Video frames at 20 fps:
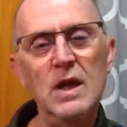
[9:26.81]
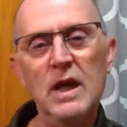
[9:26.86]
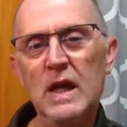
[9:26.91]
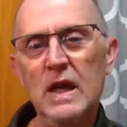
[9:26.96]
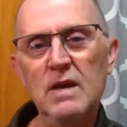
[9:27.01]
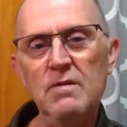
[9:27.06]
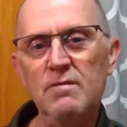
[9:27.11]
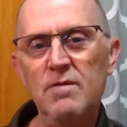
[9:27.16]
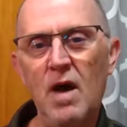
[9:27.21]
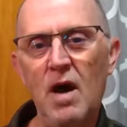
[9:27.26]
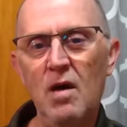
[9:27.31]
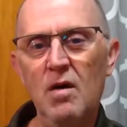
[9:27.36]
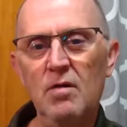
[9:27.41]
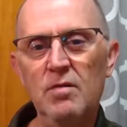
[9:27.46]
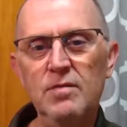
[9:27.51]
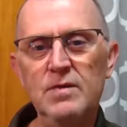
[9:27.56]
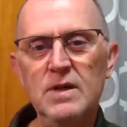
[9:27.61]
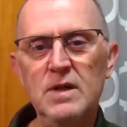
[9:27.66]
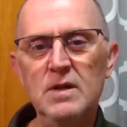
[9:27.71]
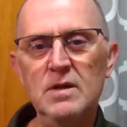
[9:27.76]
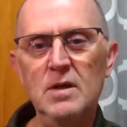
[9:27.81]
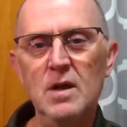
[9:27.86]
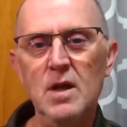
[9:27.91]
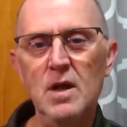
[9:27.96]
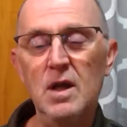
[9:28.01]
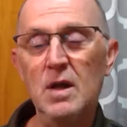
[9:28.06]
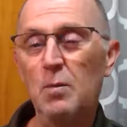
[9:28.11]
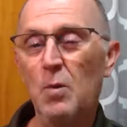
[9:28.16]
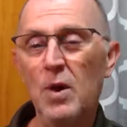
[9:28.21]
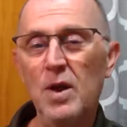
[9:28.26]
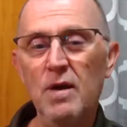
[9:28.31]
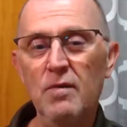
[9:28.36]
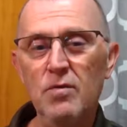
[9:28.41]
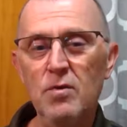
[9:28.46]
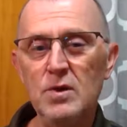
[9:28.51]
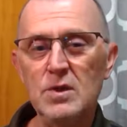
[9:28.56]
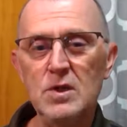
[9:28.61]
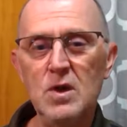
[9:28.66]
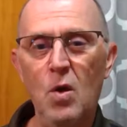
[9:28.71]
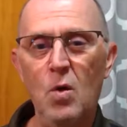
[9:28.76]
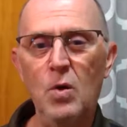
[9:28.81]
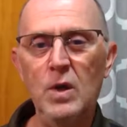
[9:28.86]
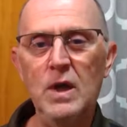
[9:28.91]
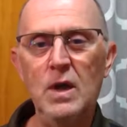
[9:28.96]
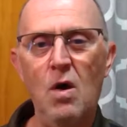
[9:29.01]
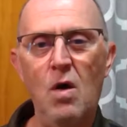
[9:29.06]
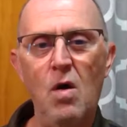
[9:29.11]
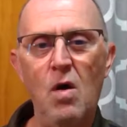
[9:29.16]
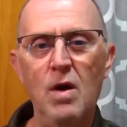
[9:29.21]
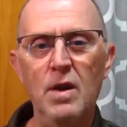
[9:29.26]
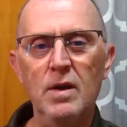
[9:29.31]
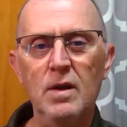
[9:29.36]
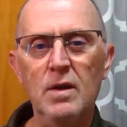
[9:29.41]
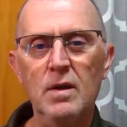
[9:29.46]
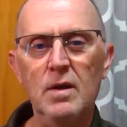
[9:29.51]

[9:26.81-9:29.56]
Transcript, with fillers: get involved in, in whatever is going on